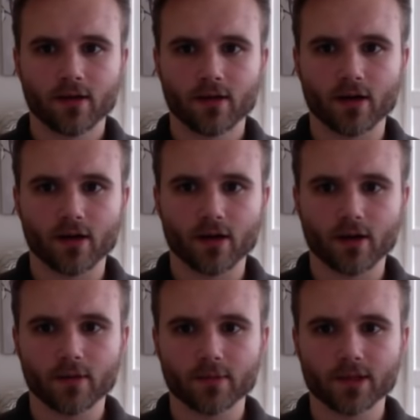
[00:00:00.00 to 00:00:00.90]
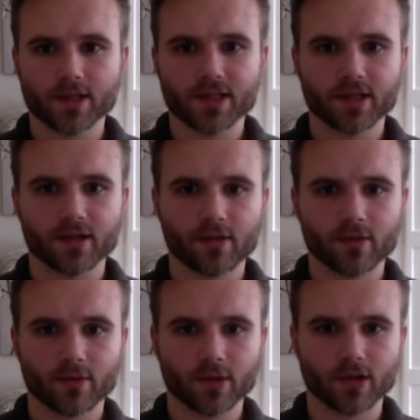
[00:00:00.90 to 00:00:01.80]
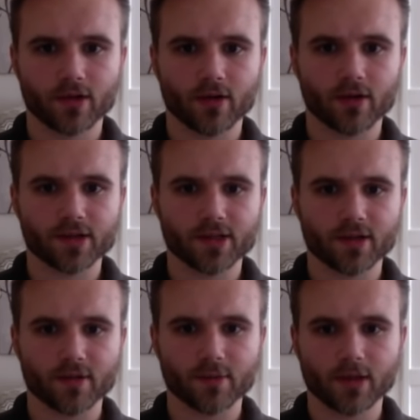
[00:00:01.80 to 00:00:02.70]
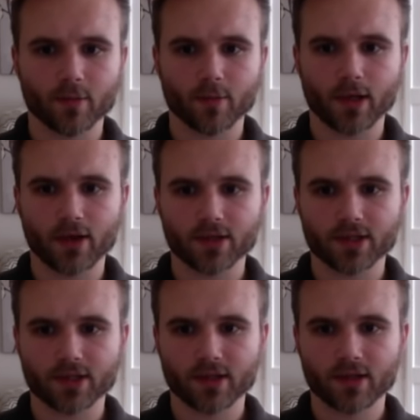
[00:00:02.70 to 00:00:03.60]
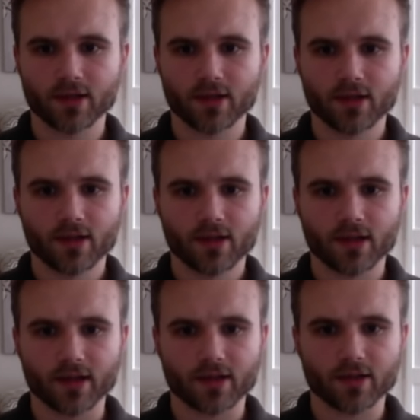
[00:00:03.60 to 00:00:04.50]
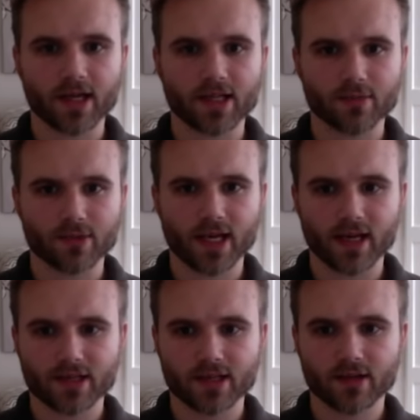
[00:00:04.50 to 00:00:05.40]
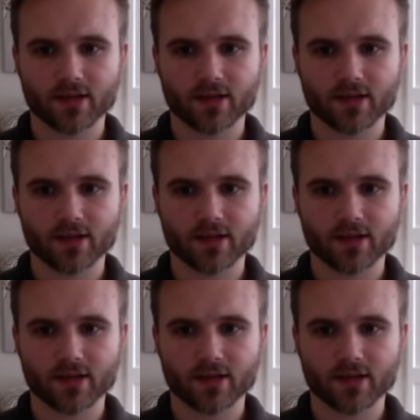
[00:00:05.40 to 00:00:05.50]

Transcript: Let's see, we can call it an about, like add some text.